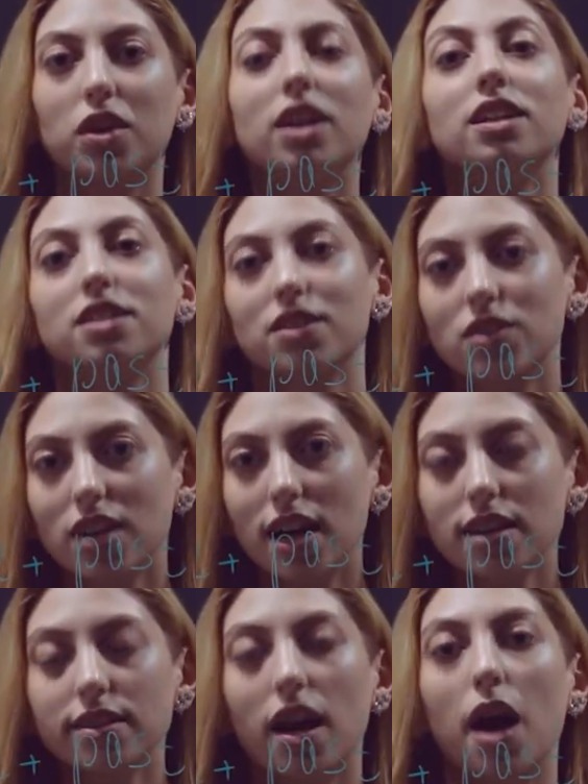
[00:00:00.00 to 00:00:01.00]
In this
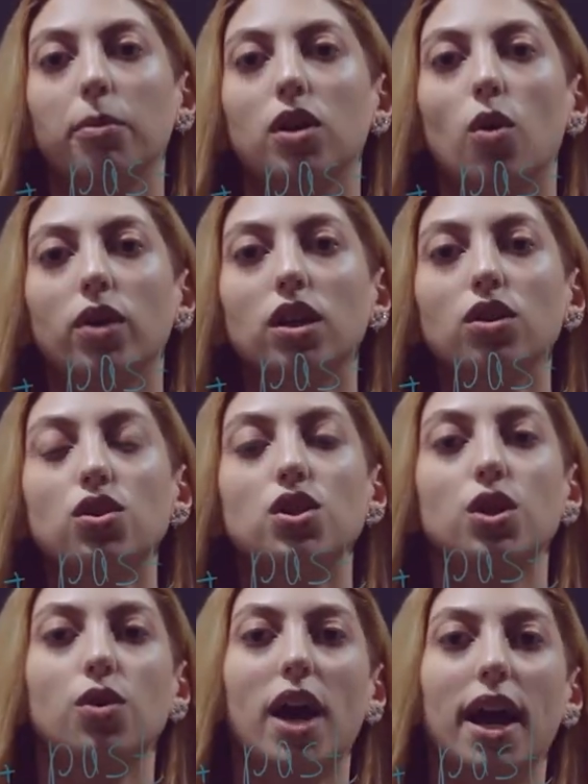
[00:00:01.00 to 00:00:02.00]
case, I'm going
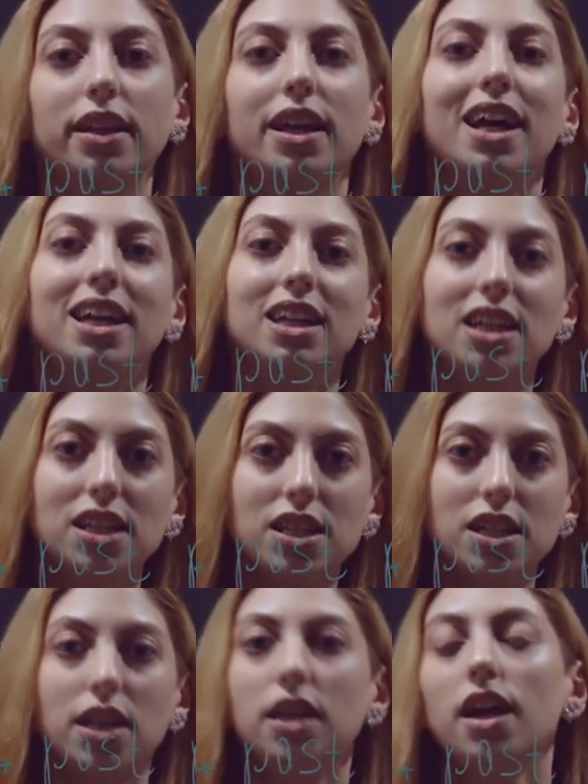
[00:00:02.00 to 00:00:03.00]
to add ed